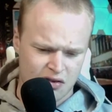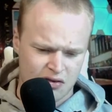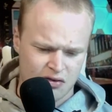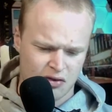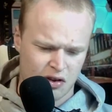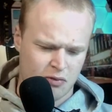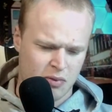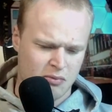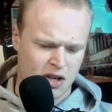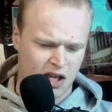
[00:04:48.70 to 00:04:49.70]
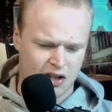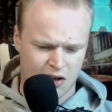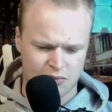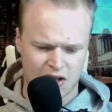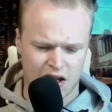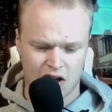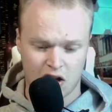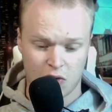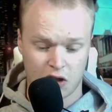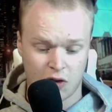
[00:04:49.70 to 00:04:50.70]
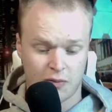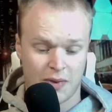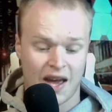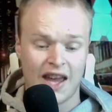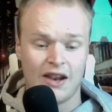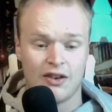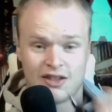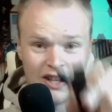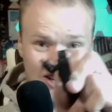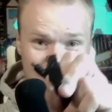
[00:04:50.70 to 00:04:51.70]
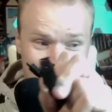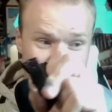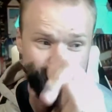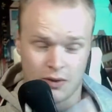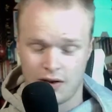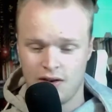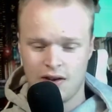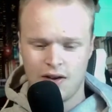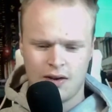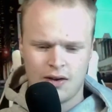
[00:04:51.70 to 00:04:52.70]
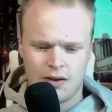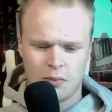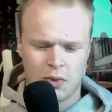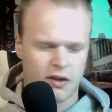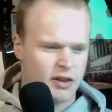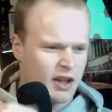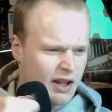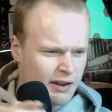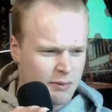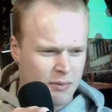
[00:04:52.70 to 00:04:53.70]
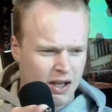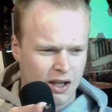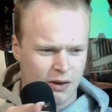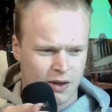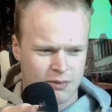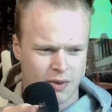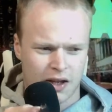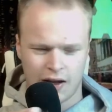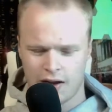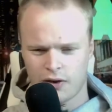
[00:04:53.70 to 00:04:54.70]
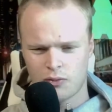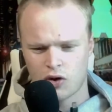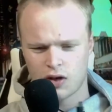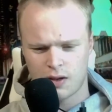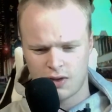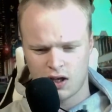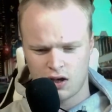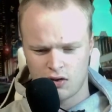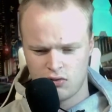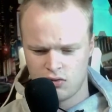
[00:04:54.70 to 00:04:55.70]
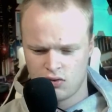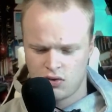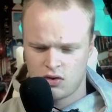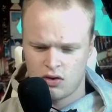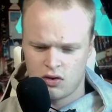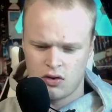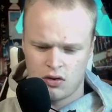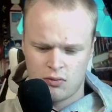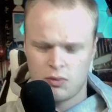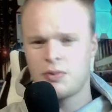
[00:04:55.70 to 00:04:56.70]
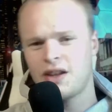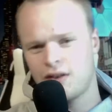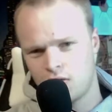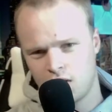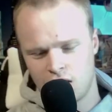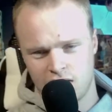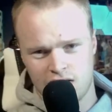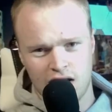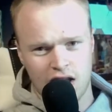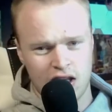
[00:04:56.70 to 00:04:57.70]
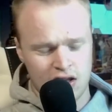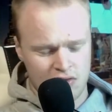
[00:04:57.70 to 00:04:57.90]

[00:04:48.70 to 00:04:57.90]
Or USB mini Type C, and I know what USB A looks like. That's that one. I think that's a mini USB. If I'm wrong, let me know. But please do it nicely.